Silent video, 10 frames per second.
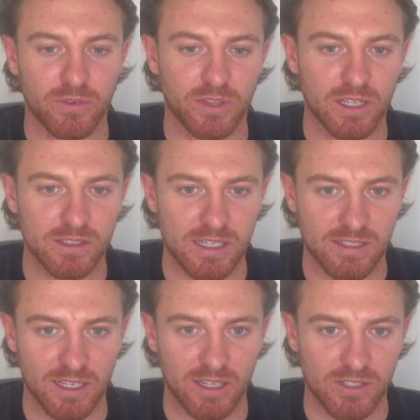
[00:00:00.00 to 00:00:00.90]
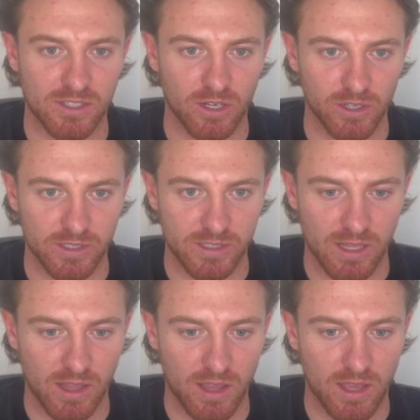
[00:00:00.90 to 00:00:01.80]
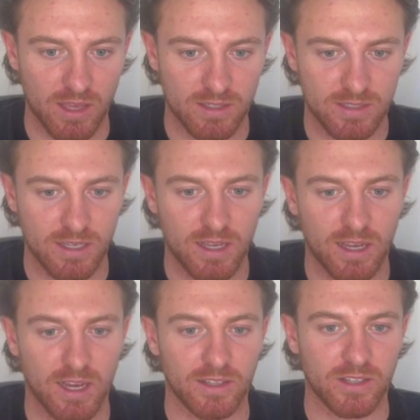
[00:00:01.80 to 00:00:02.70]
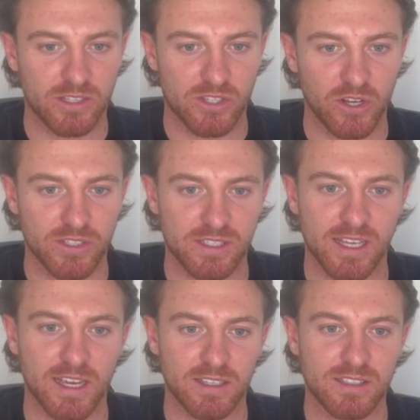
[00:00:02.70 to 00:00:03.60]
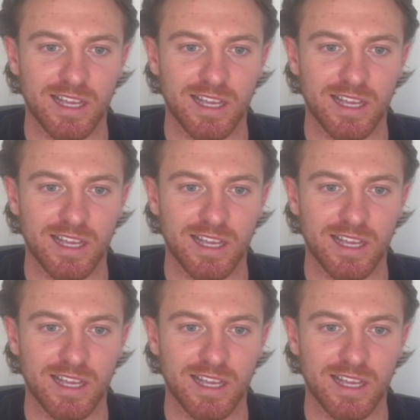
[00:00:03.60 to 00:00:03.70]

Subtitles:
things, let's say they slice this and then they slice the text.